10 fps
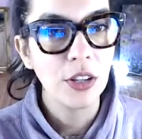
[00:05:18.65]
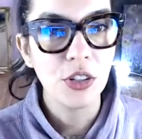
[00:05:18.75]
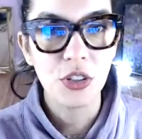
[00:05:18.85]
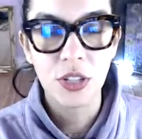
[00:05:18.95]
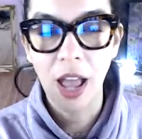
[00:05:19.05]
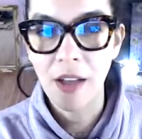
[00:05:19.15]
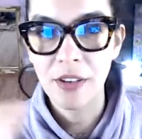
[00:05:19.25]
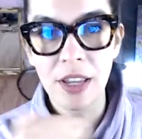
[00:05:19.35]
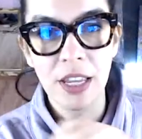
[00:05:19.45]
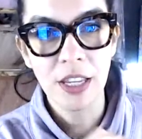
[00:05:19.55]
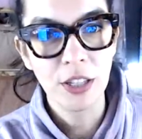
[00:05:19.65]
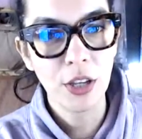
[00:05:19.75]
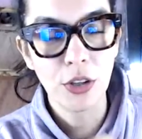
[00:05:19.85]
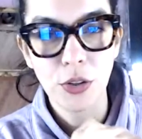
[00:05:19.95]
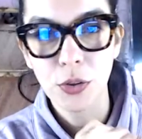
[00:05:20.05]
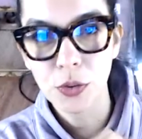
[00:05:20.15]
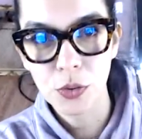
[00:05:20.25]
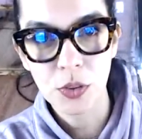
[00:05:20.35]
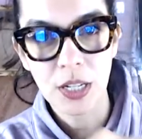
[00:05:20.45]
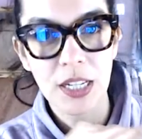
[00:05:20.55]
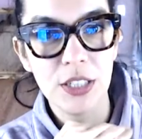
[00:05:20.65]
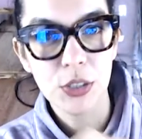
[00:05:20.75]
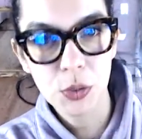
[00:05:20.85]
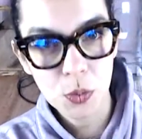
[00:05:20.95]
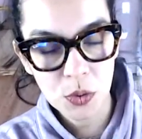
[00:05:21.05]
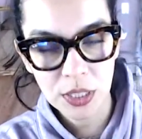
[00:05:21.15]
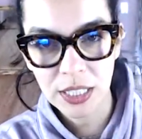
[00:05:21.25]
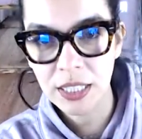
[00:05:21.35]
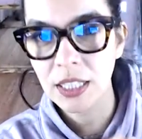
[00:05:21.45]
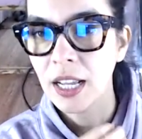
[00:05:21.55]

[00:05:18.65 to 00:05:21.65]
You should have it in your ukulele toolkit.